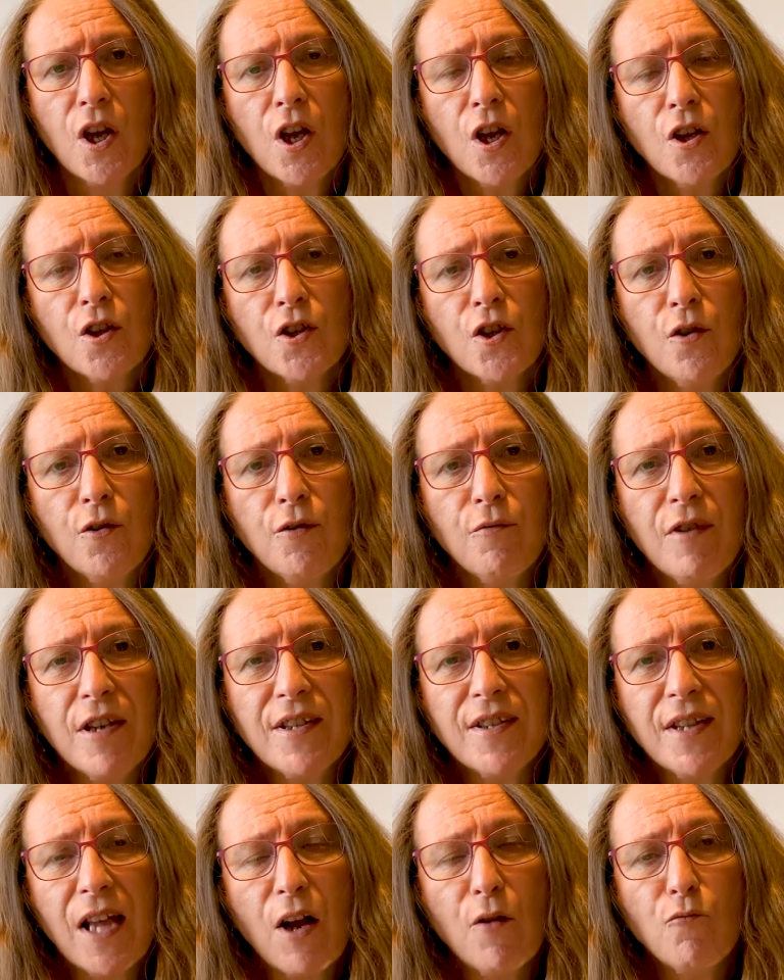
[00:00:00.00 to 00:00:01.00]
So there is
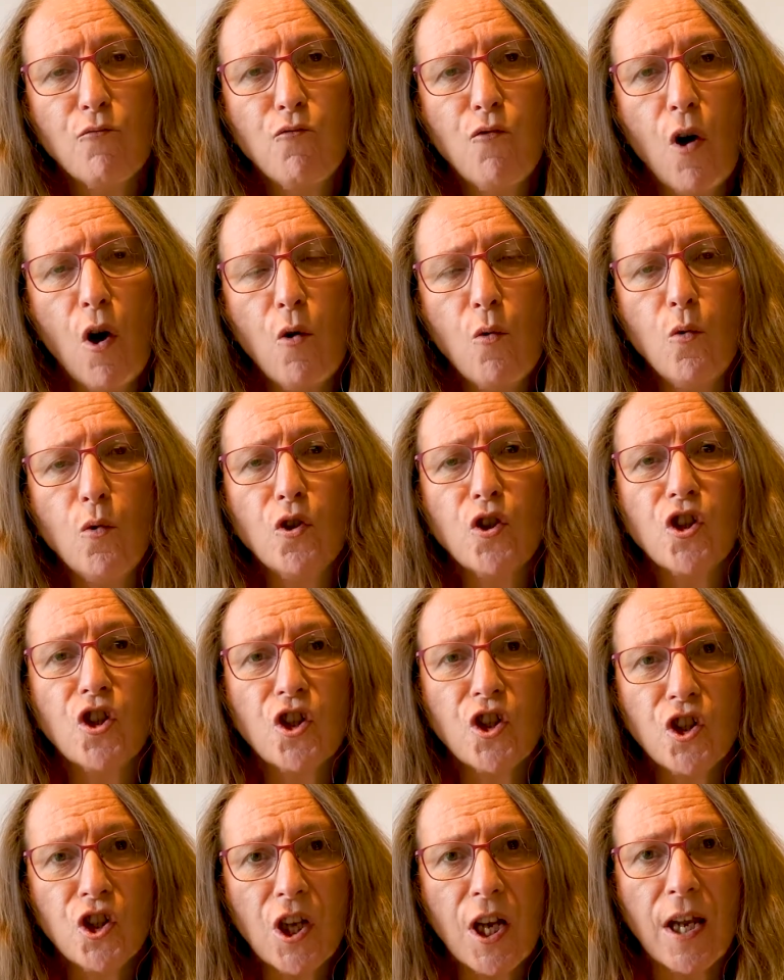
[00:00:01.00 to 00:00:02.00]
that role
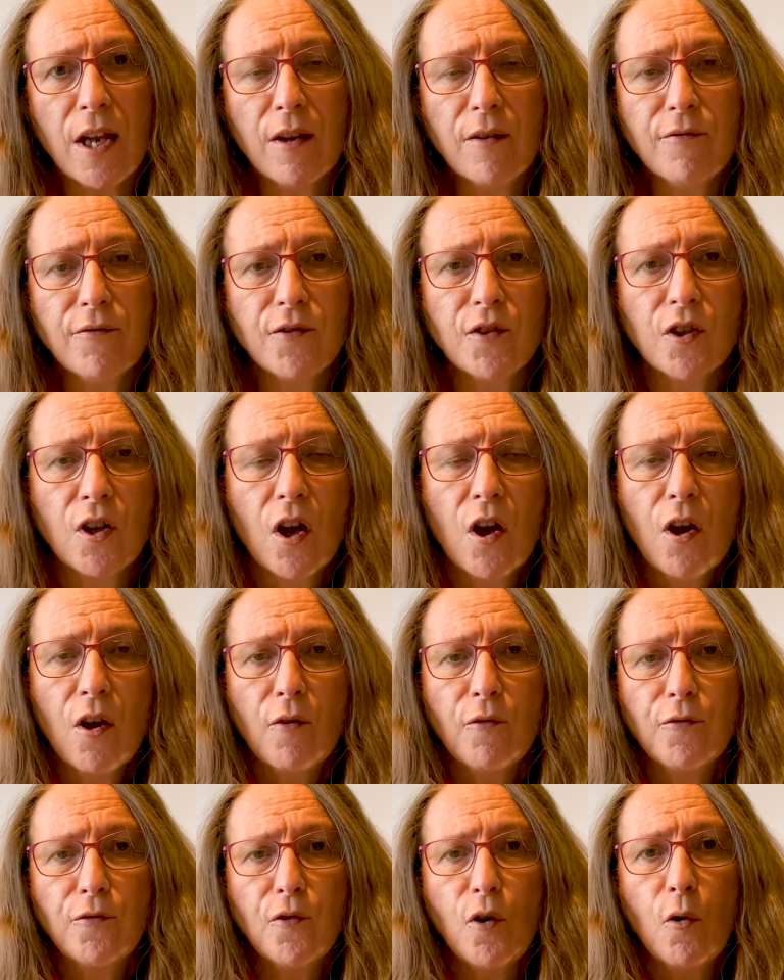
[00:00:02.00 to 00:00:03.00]
shift
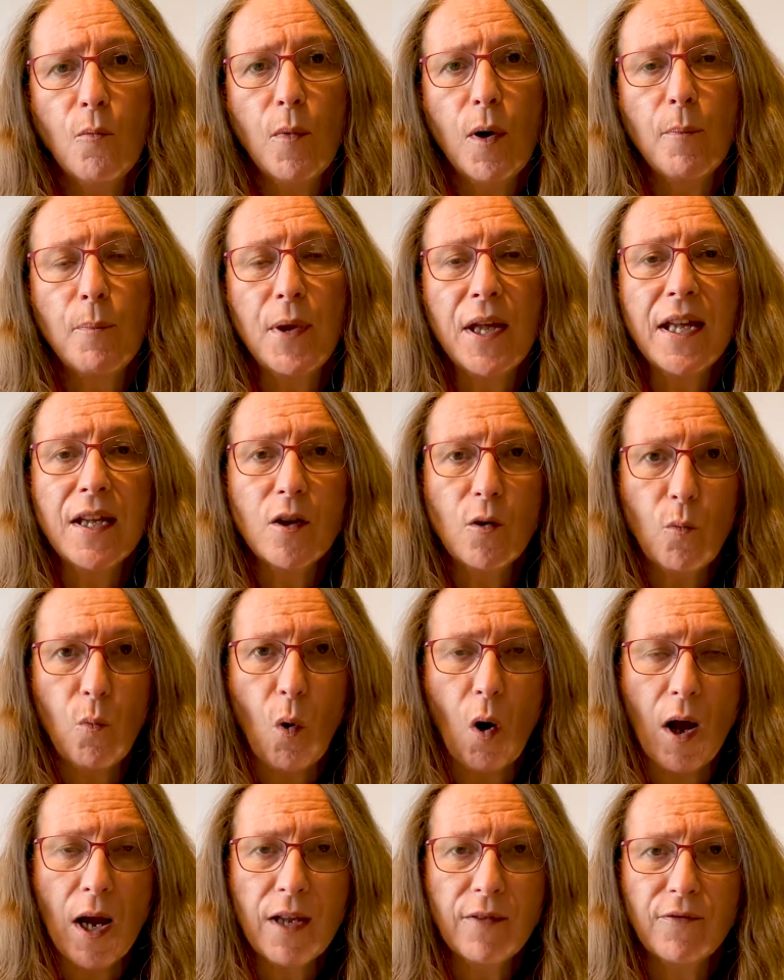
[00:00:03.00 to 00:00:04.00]
from being a
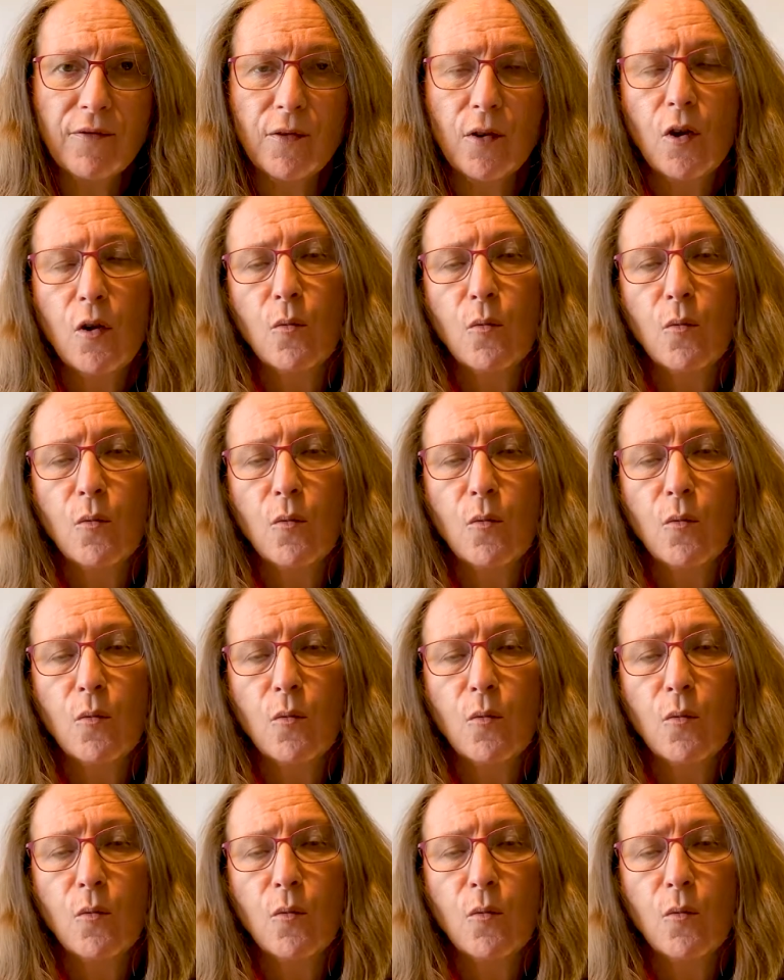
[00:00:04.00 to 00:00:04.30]
wife,